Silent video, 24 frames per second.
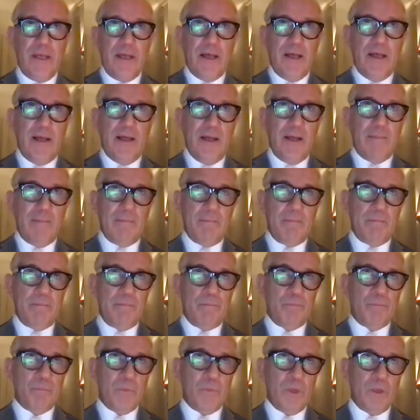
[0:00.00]

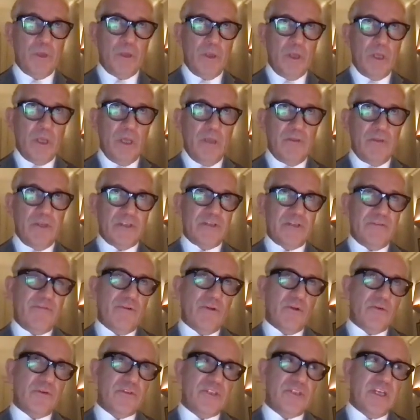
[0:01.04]
The
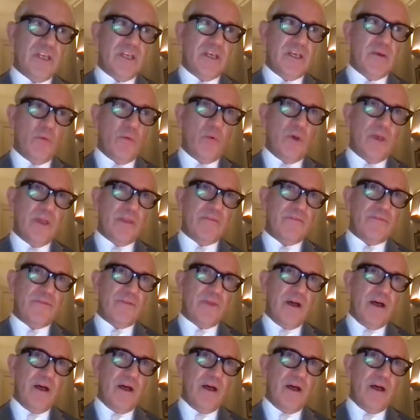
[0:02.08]
difficulty with